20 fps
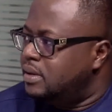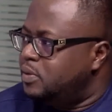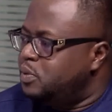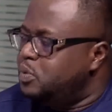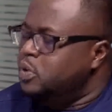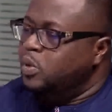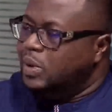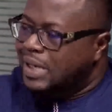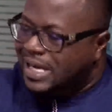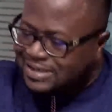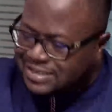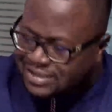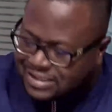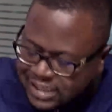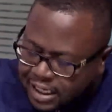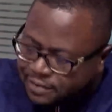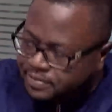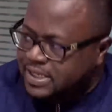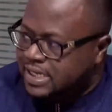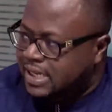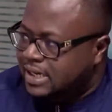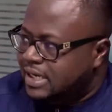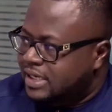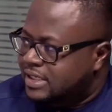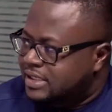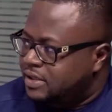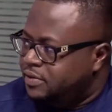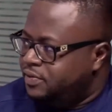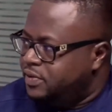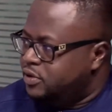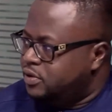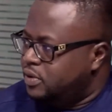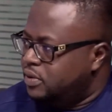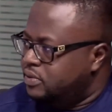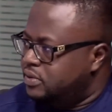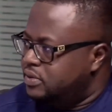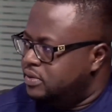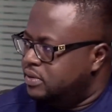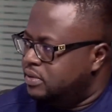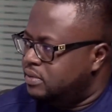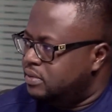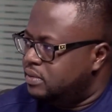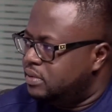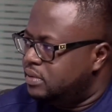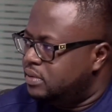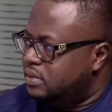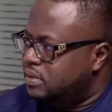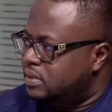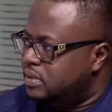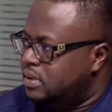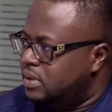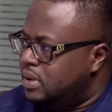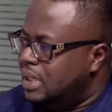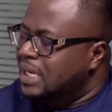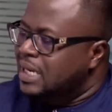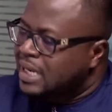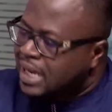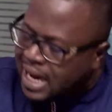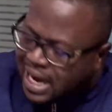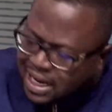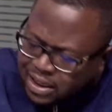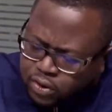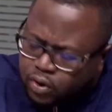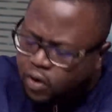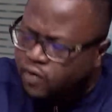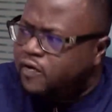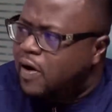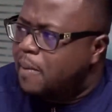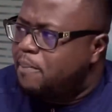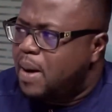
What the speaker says: we will accept the election results and hand over